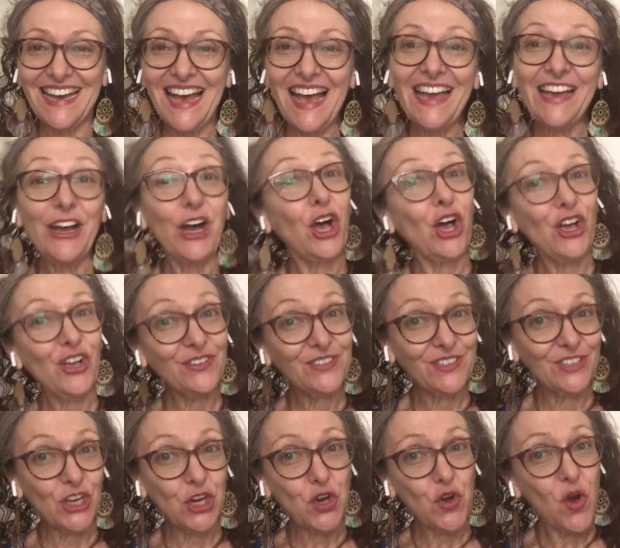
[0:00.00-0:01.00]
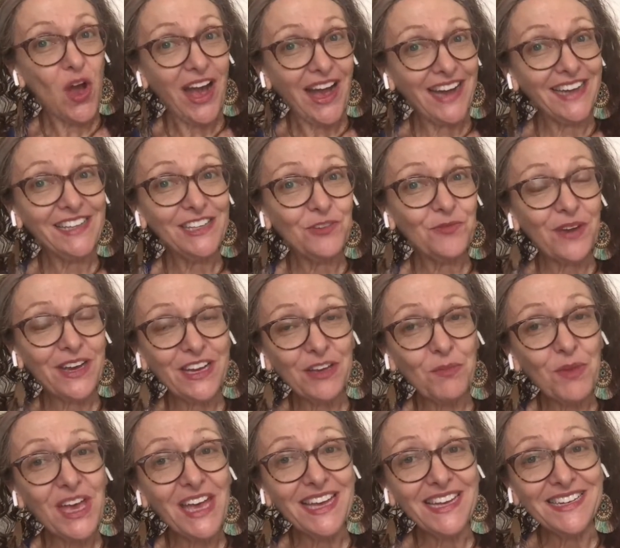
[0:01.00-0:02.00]
I also highly
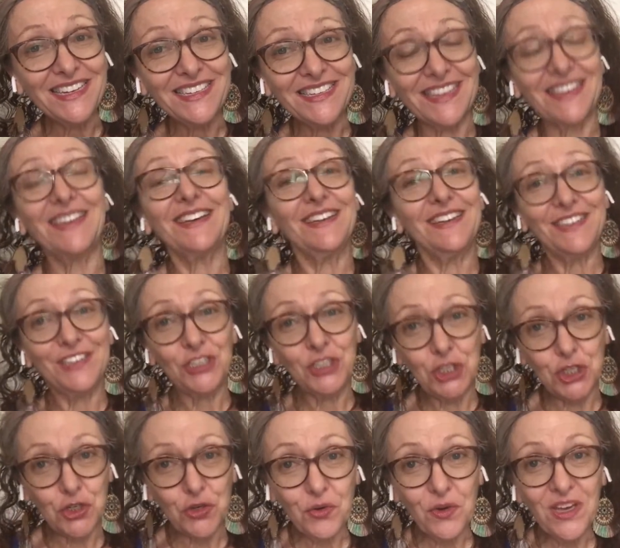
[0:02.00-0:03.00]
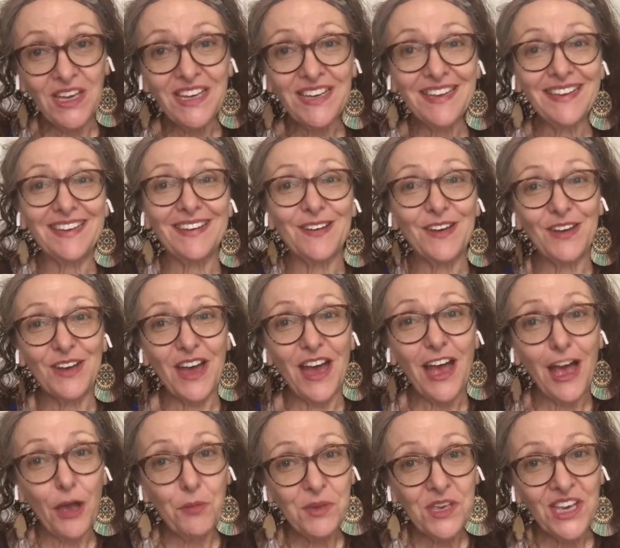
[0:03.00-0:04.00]
recommend doing
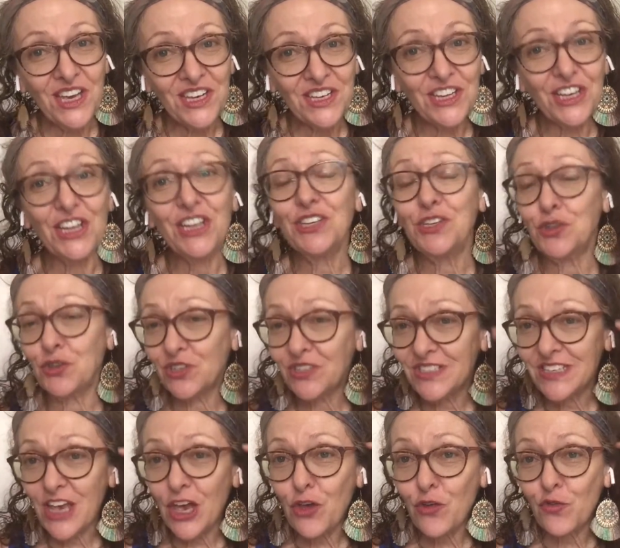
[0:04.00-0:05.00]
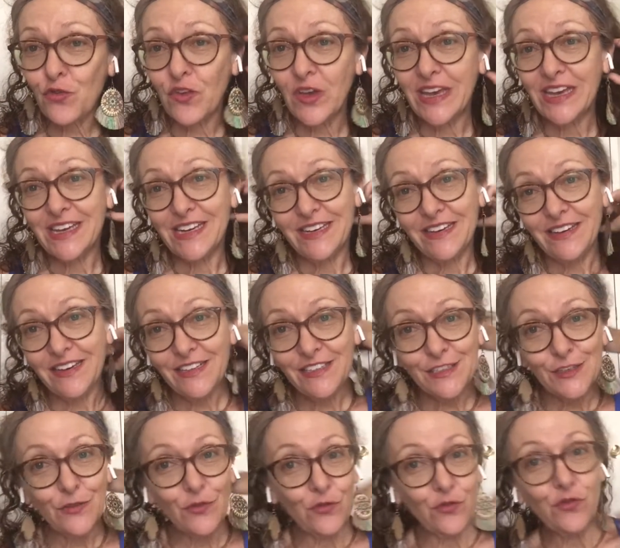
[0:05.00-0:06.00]
Abhyanga yourself. It's
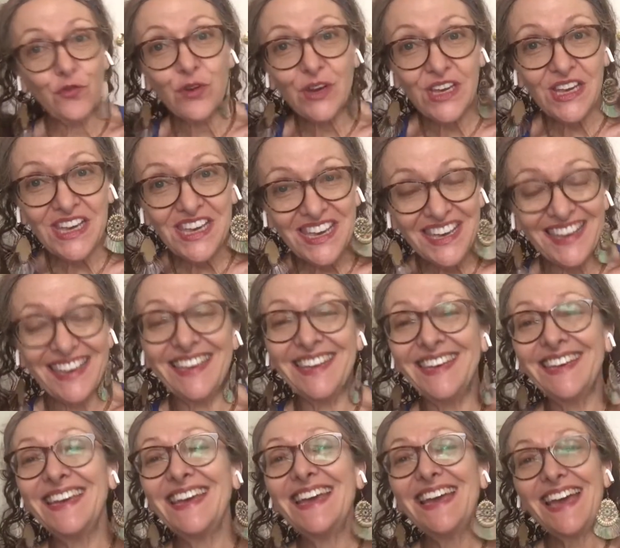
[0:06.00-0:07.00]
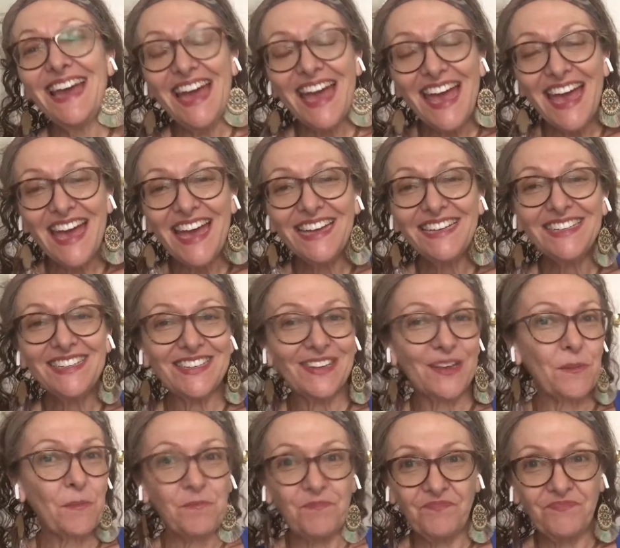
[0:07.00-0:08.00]
free and
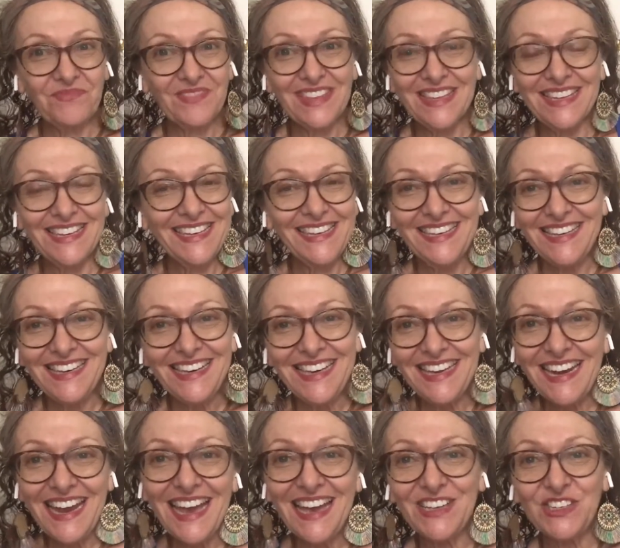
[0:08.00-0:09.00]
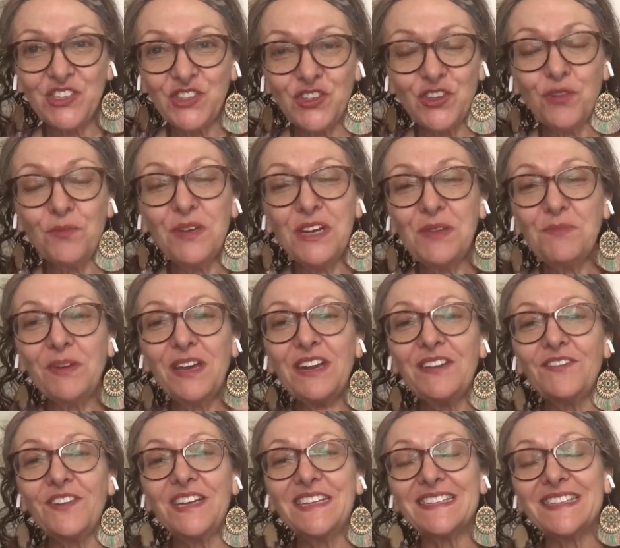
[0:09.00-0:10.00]
it has so many
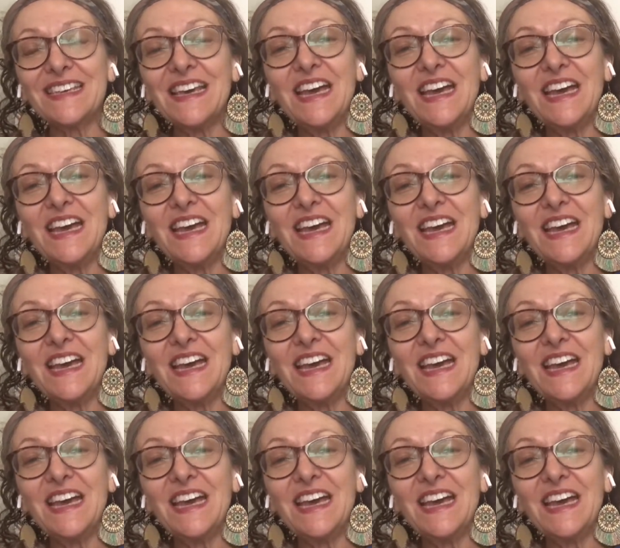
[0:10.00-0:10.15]
benefits.